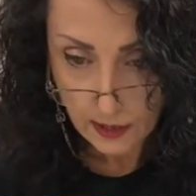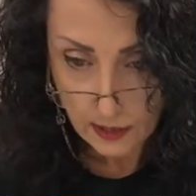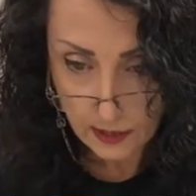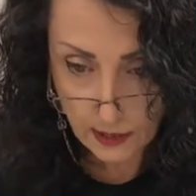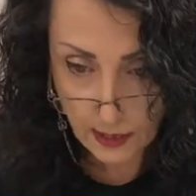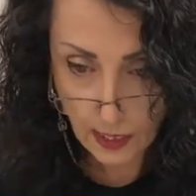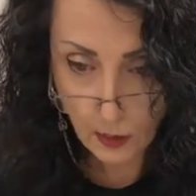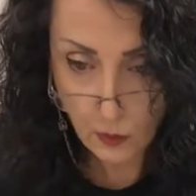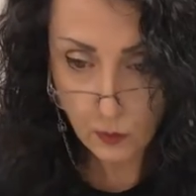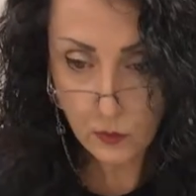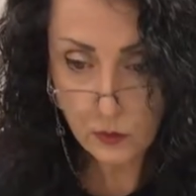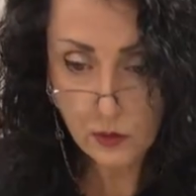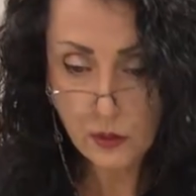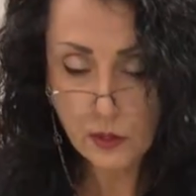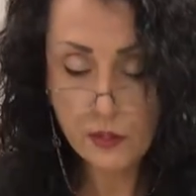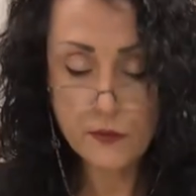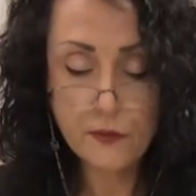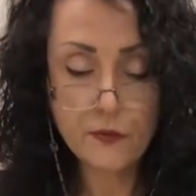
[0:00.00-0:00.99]
Now,
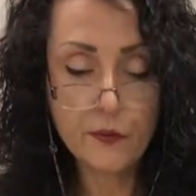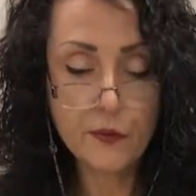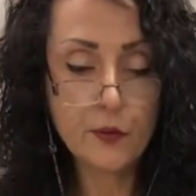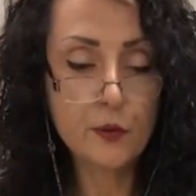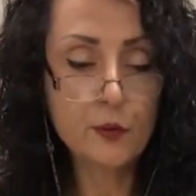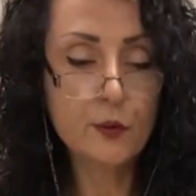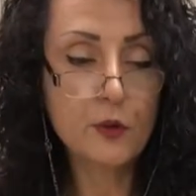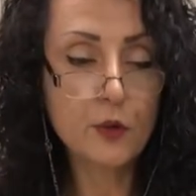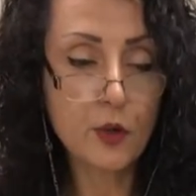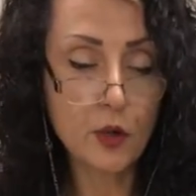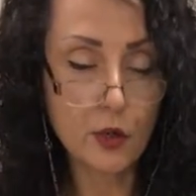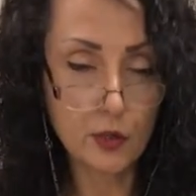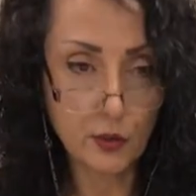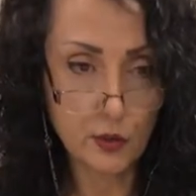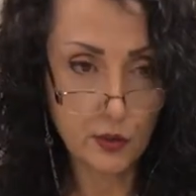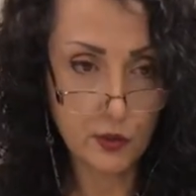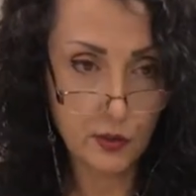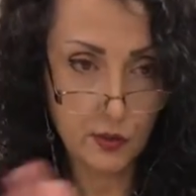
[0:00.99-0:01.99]
if they're
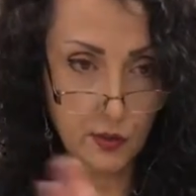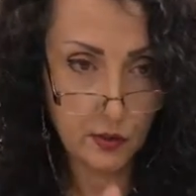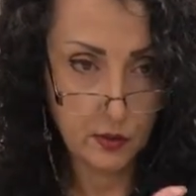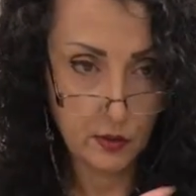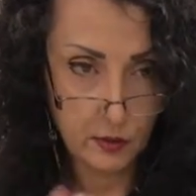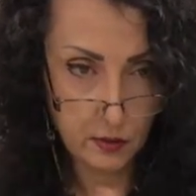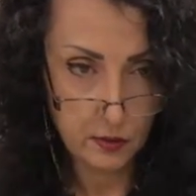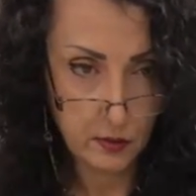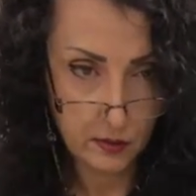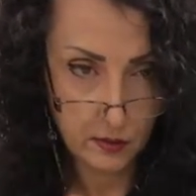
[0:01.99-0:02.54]
darts,